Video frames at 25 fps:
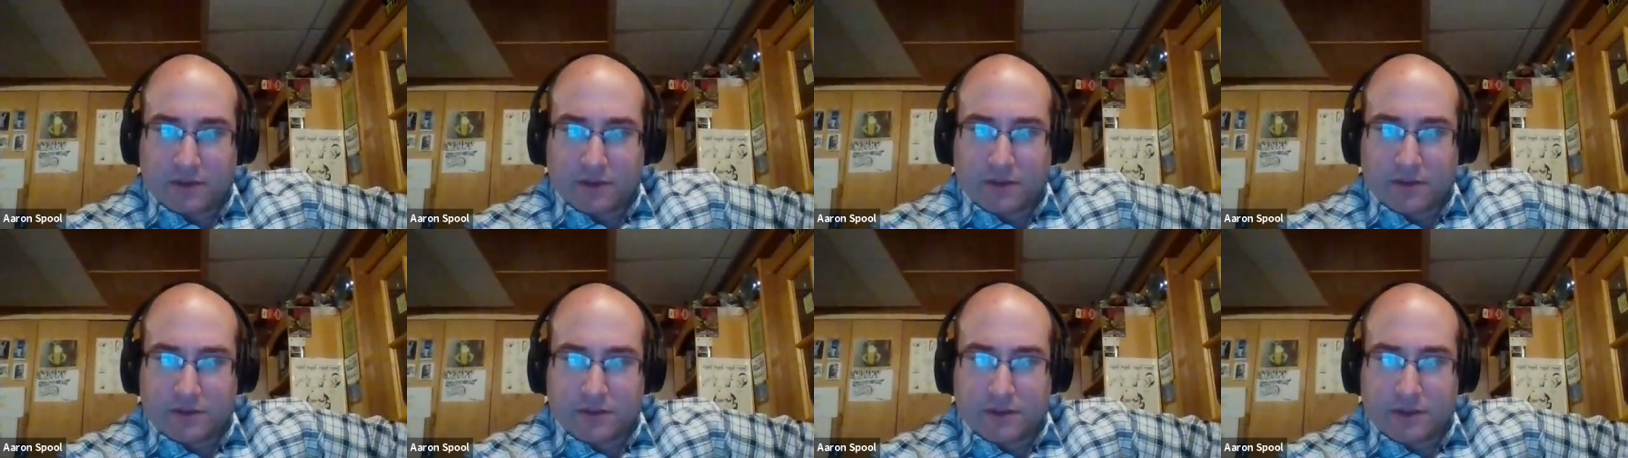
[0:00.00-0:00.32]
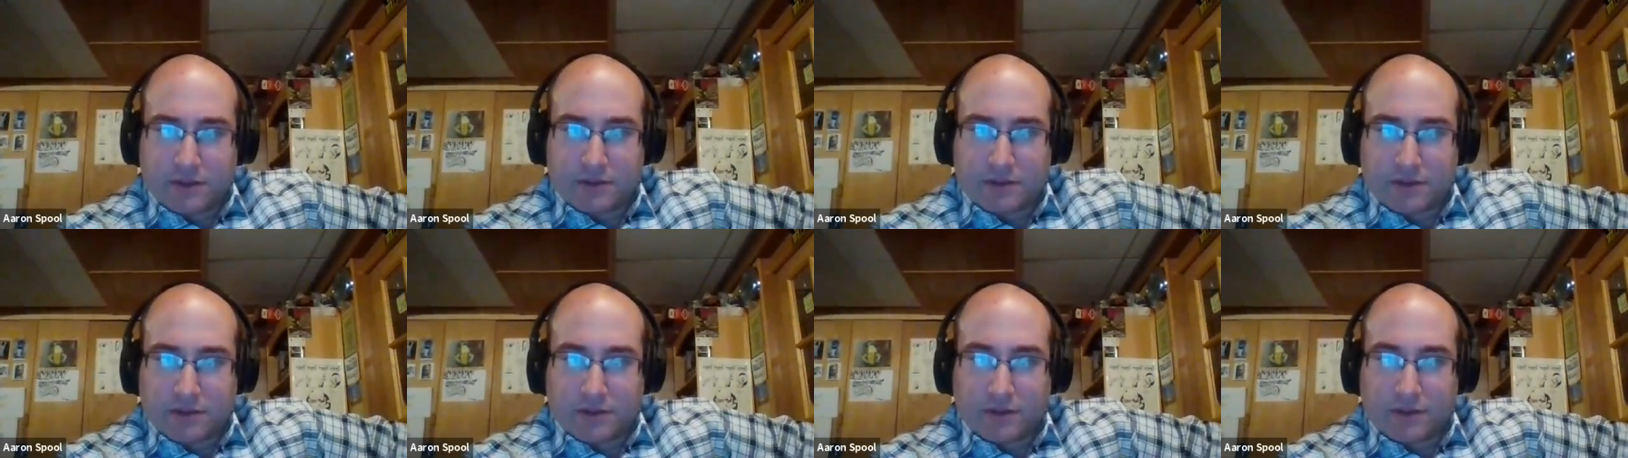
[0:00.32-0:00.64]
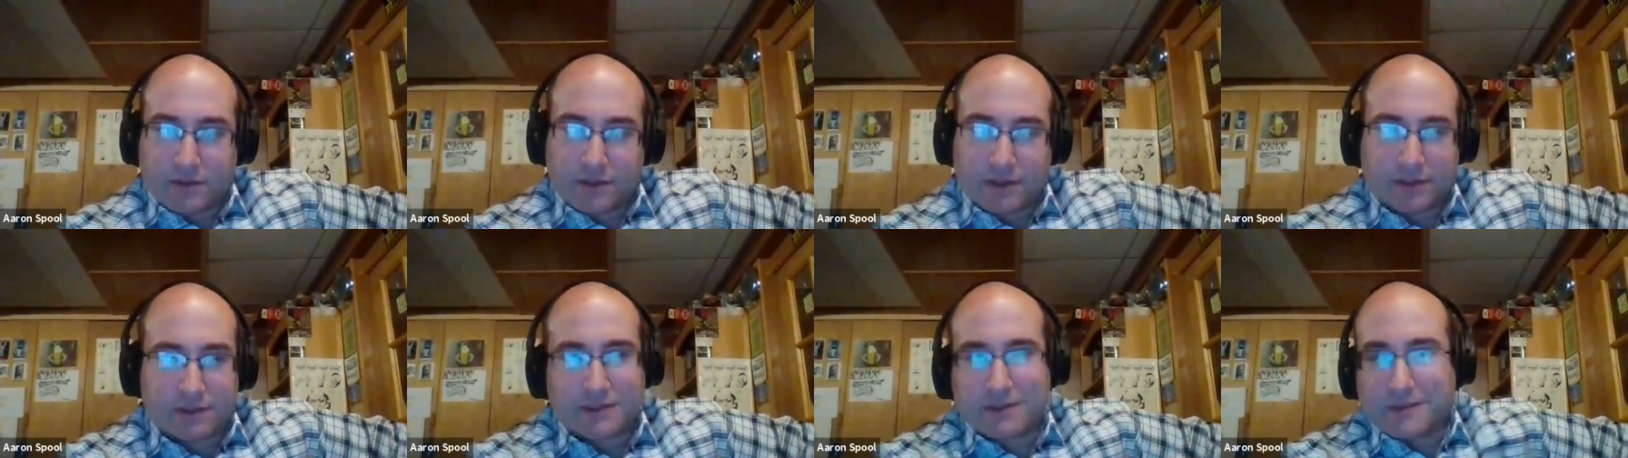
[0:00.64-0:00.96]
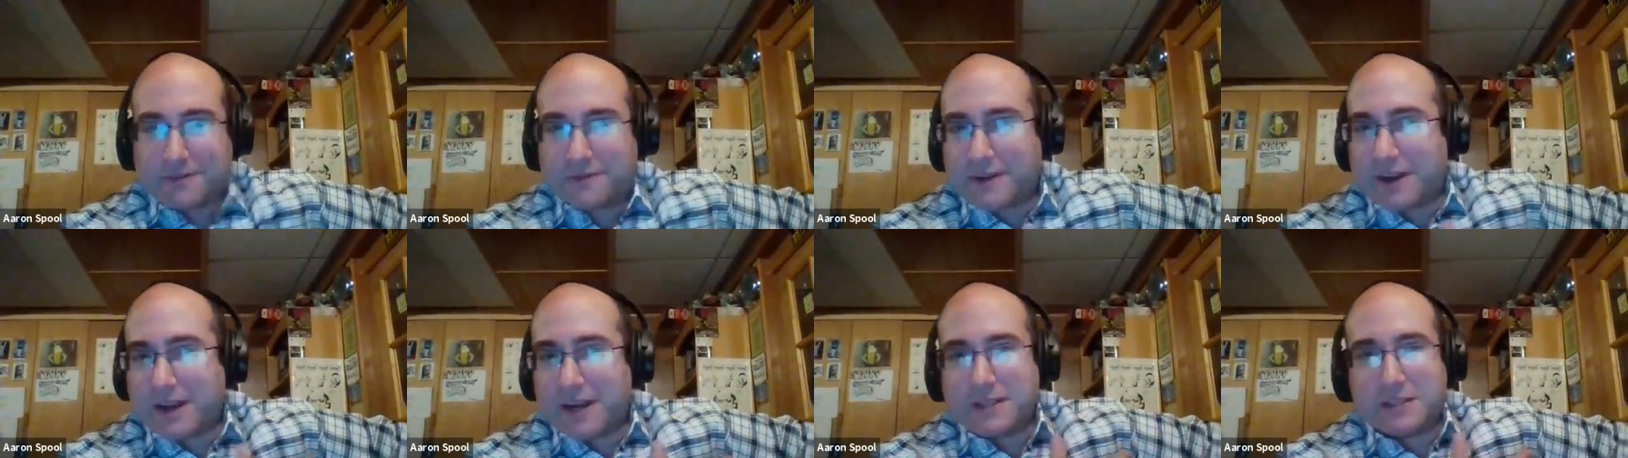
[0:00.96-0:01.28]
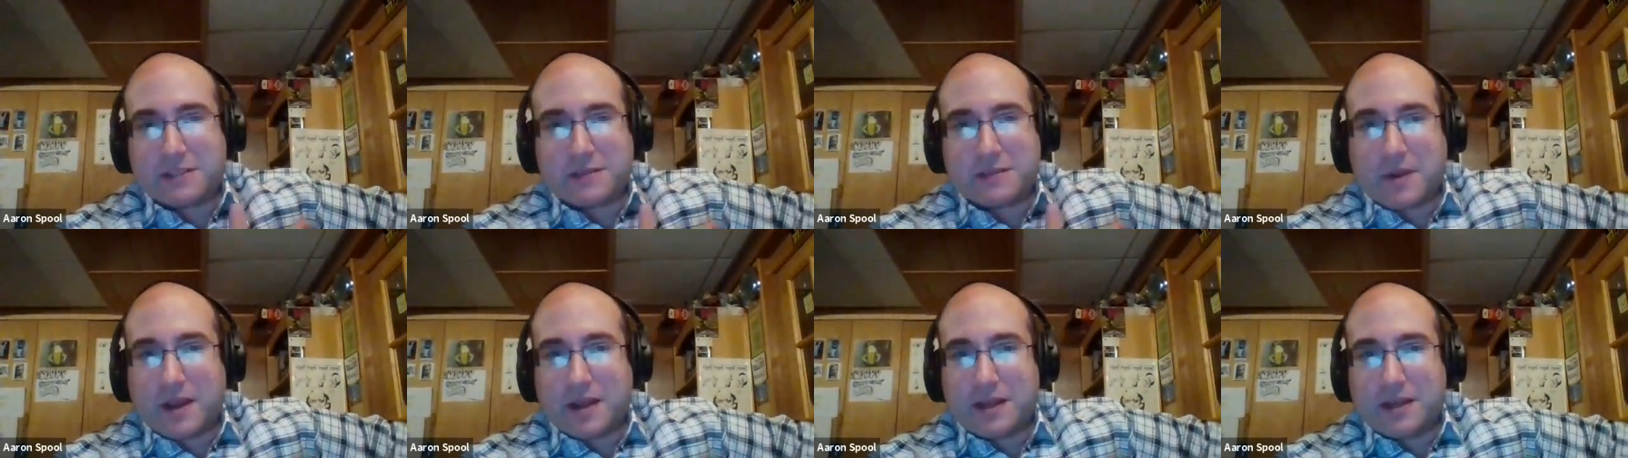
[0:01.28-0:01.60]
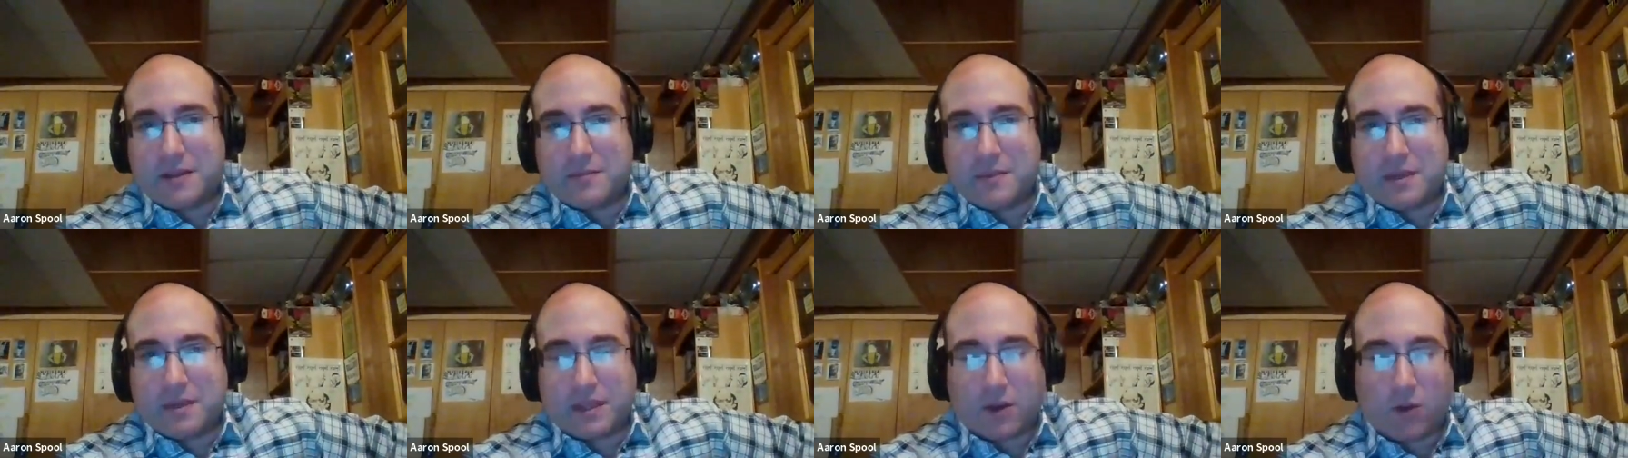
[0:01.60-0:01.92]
This is the finance mind of me.